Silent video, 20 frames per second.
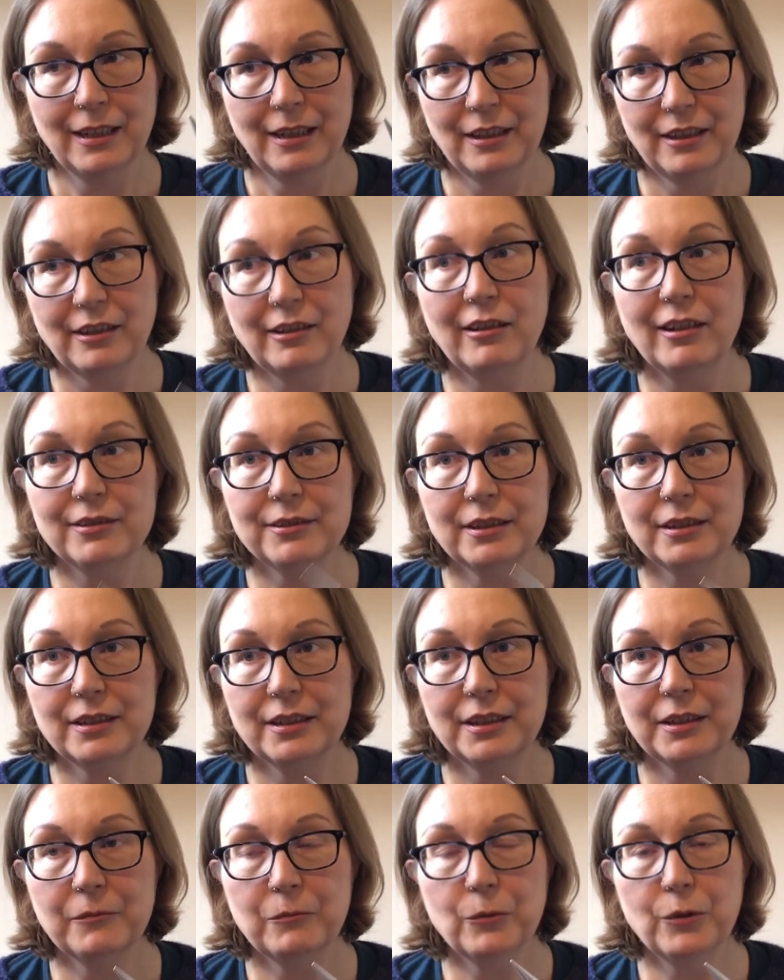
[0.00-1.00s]
thought
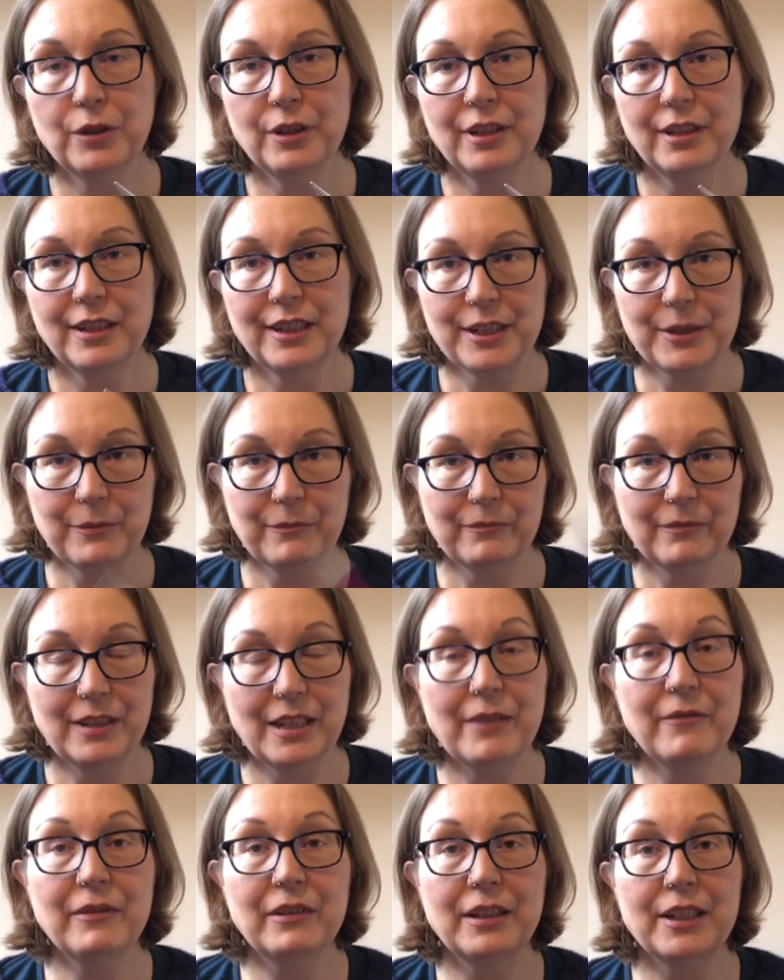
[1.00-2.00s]
it would,
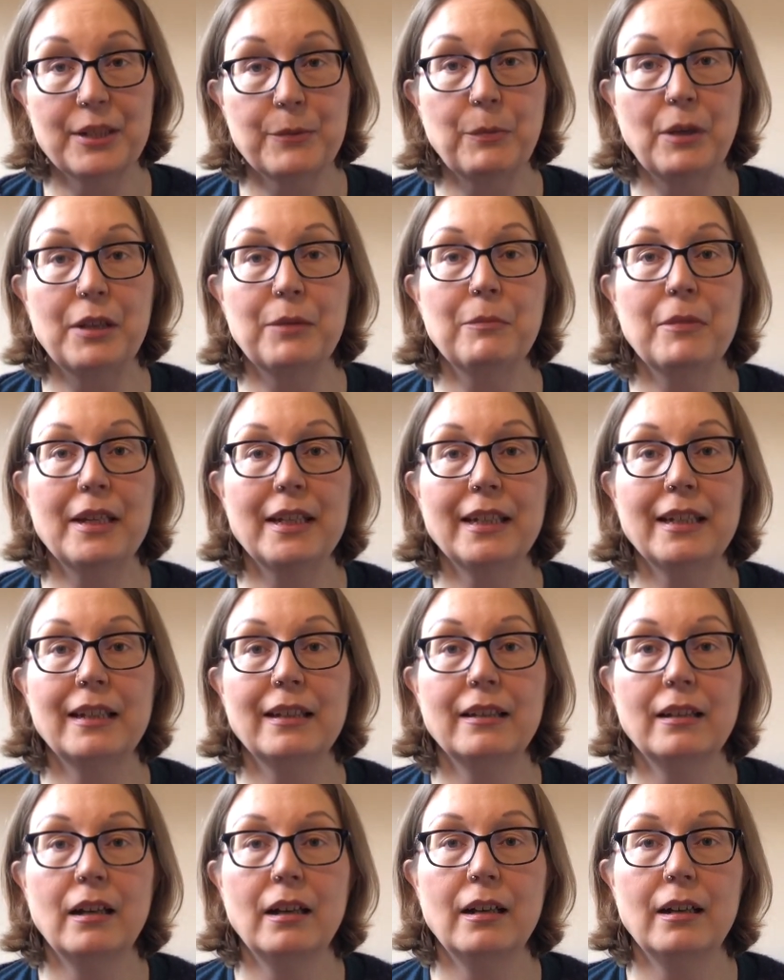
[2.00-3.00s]
even despite
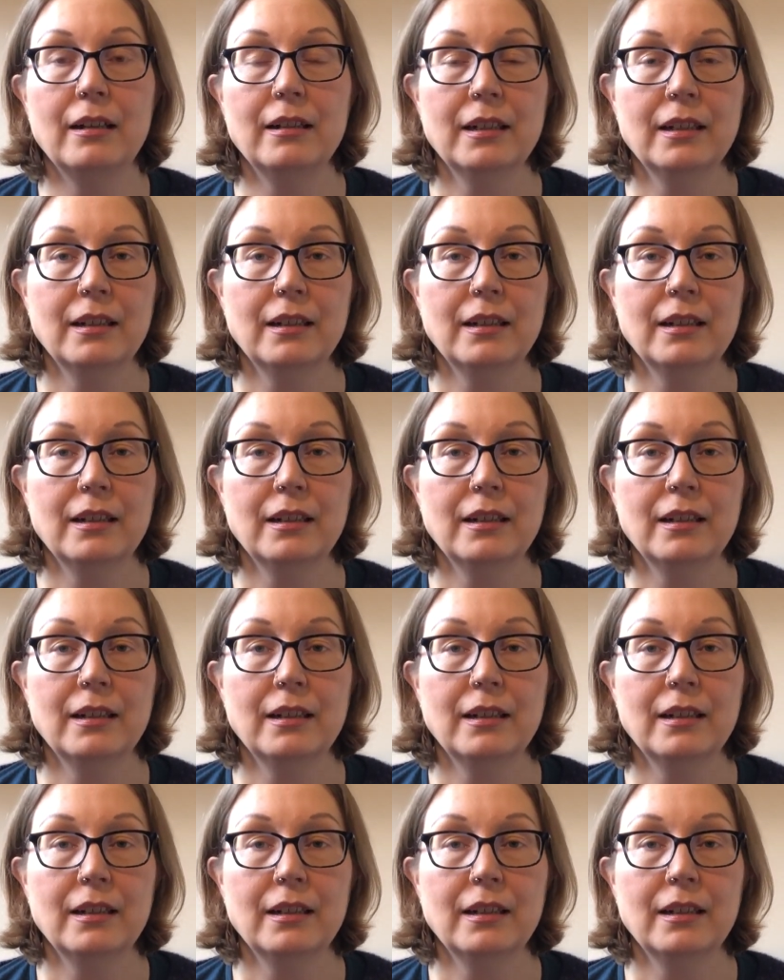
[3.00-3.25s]
making a